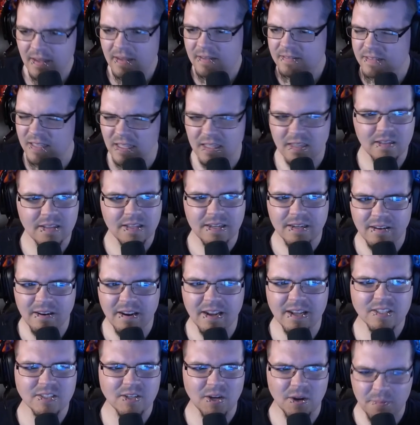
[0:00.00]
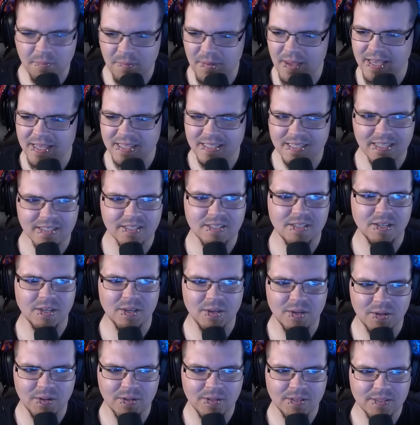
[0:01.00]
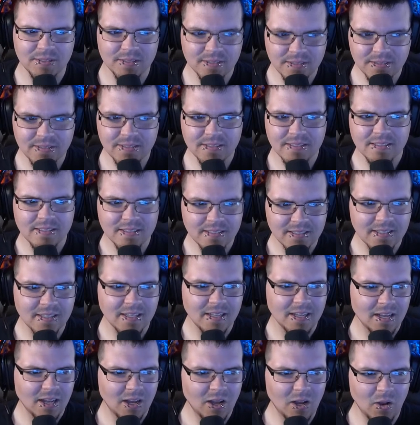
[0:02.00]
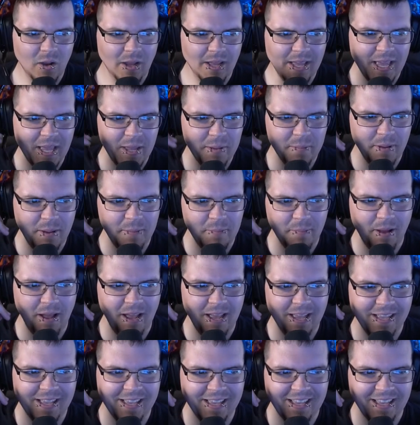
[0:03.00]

The lyrics are amazing too. Oh, I hit my mic.